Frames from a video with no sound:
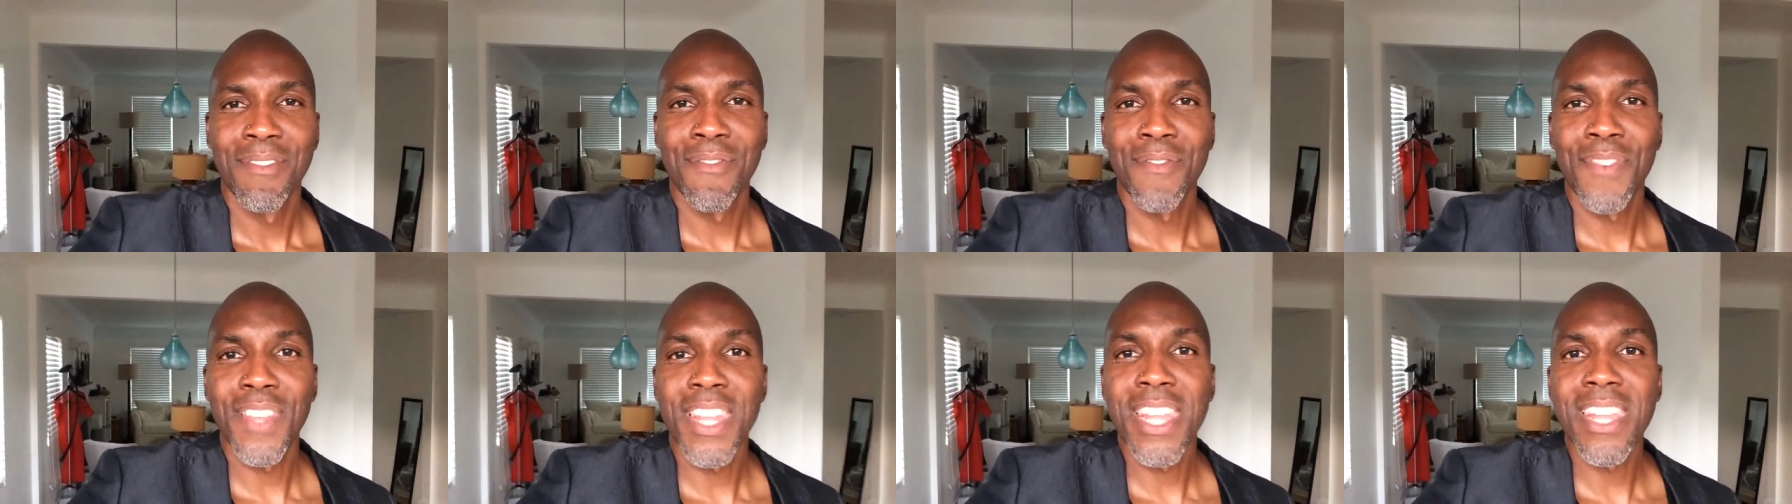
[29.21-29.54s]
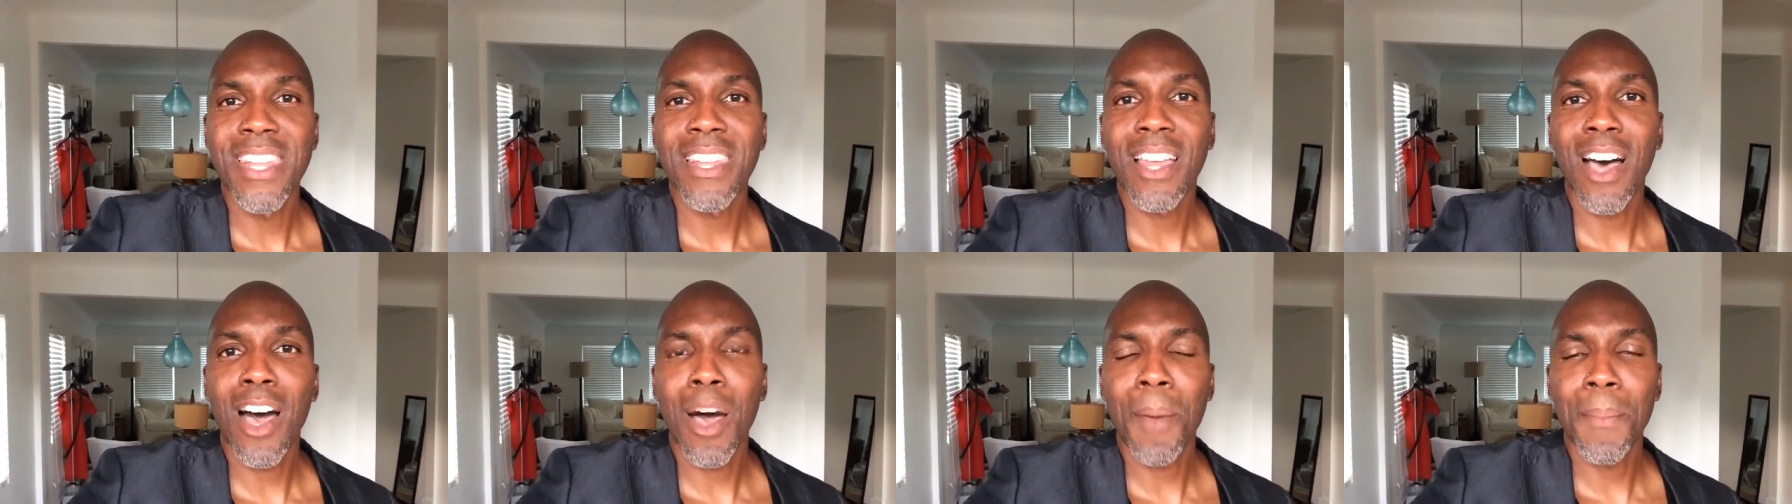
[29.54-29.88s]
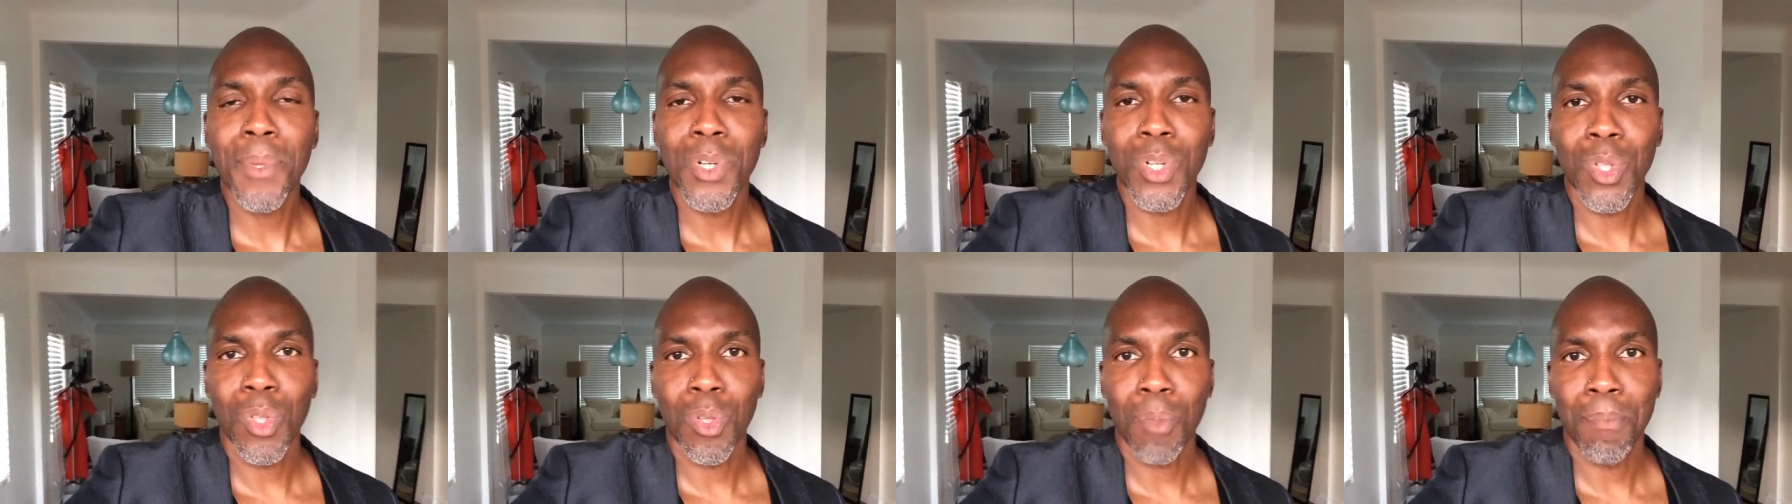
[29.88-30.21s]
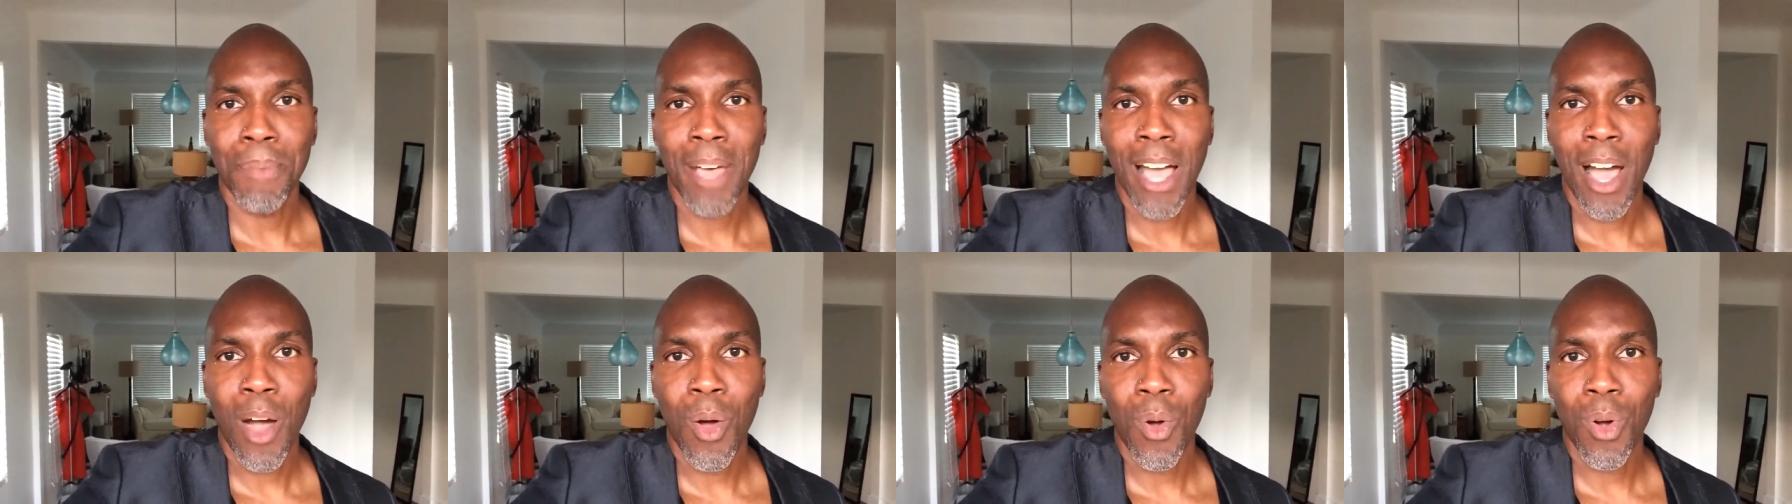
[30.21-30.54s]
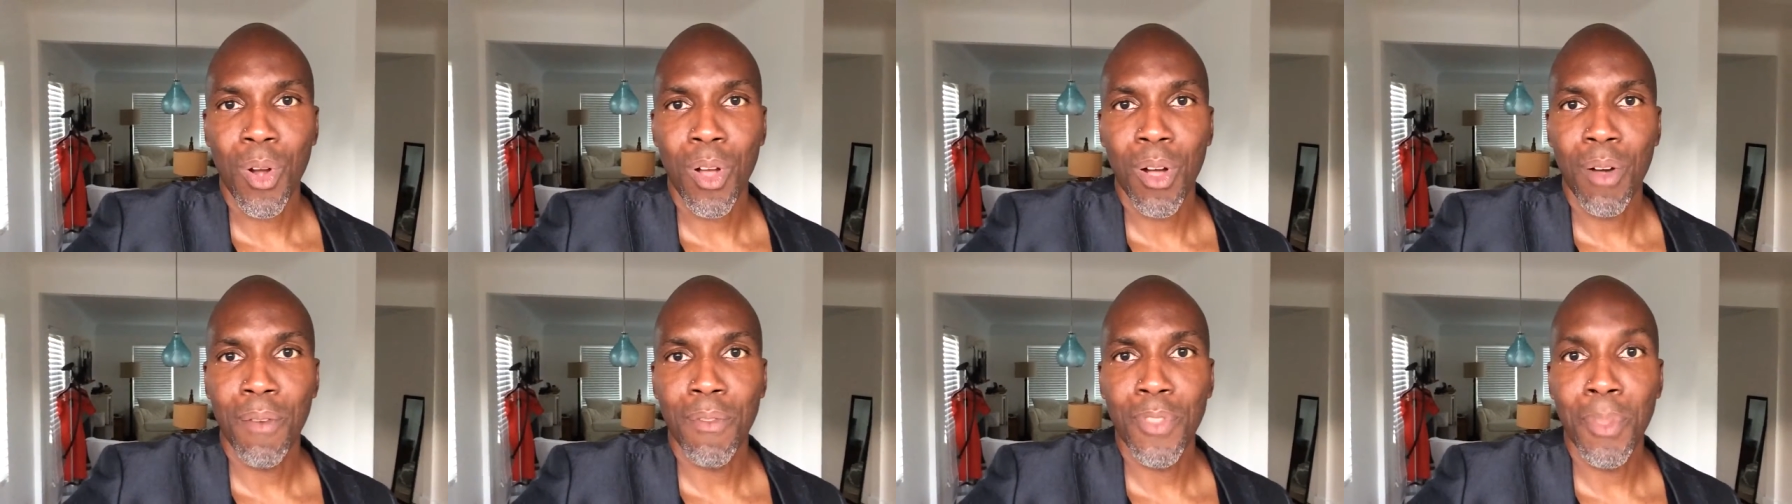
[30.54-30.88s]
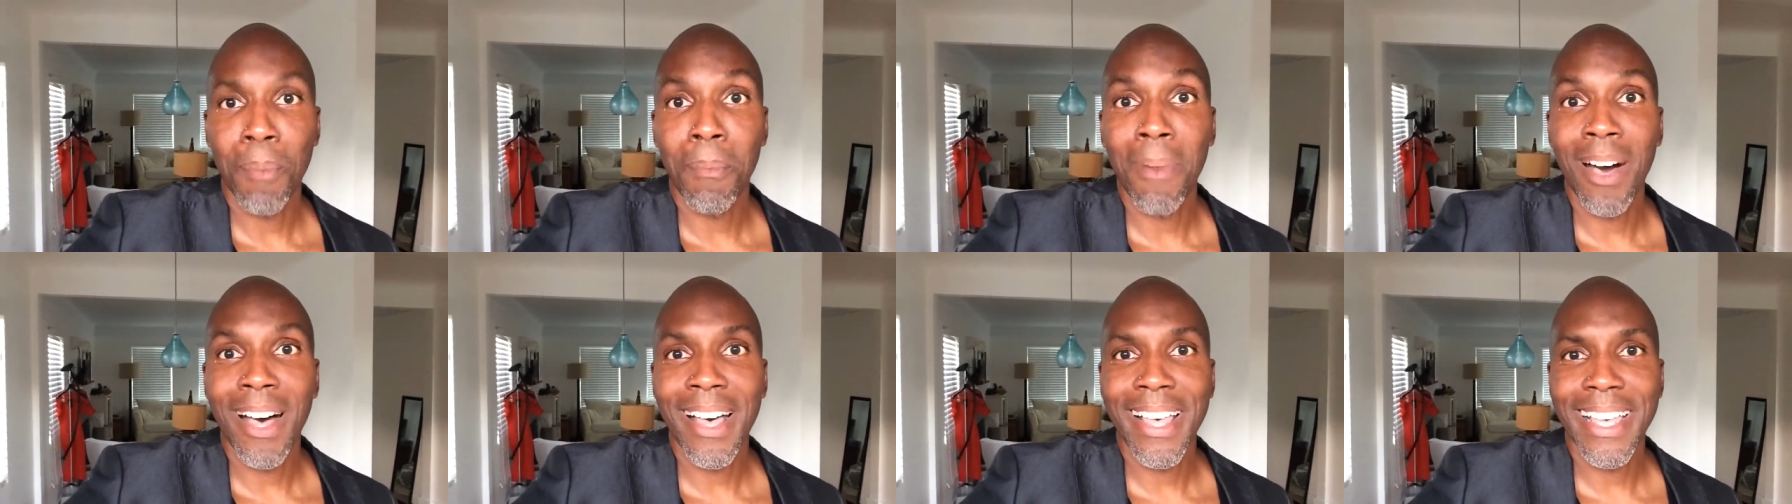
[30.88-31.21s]
phenomenal power of the
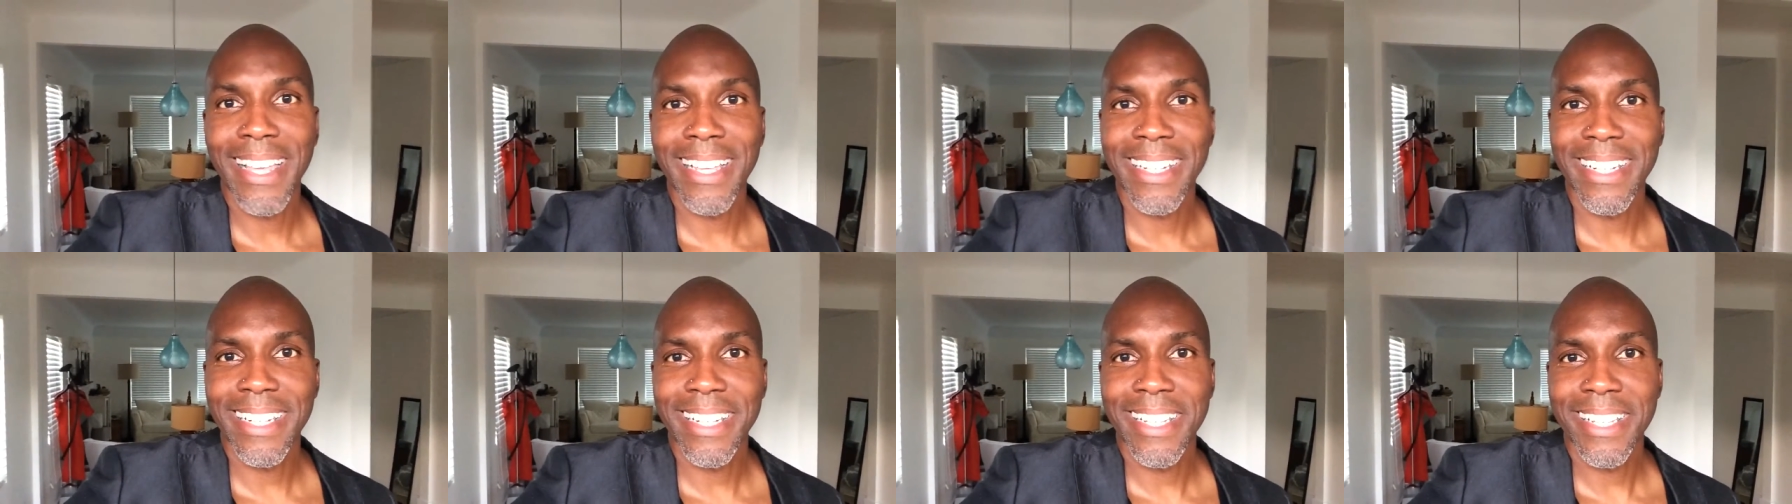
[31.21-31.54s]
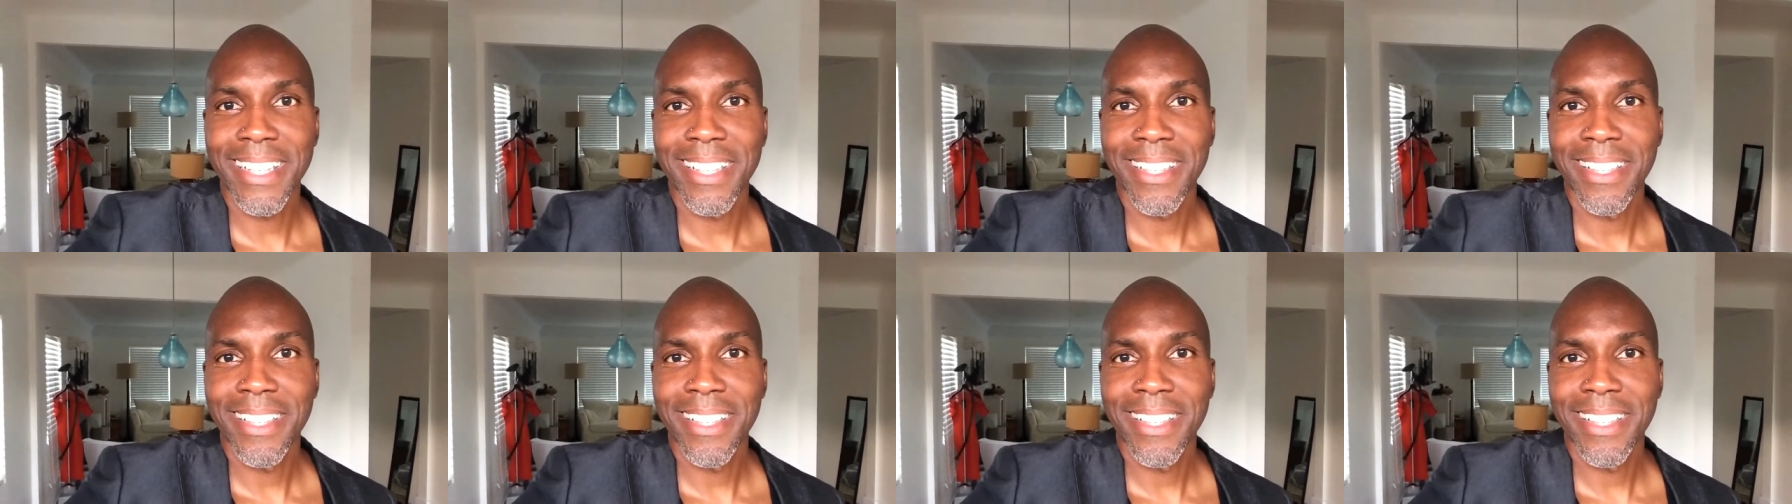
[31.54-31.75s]
mind.